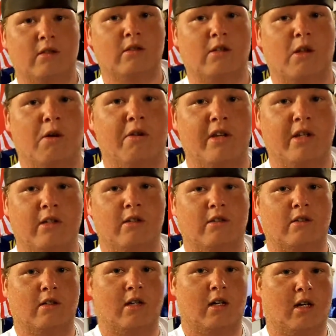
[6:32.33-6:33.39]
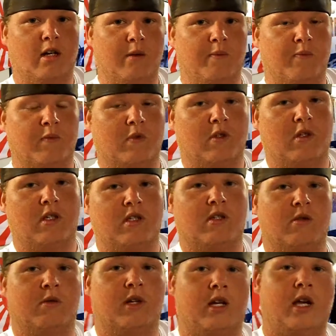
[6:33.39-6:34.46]
Clothing is
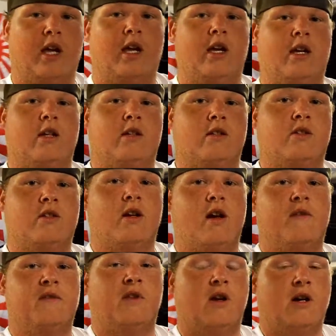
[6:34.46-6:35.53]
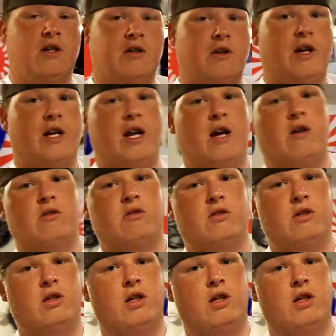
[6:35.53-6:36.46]
doing a soft launch right now.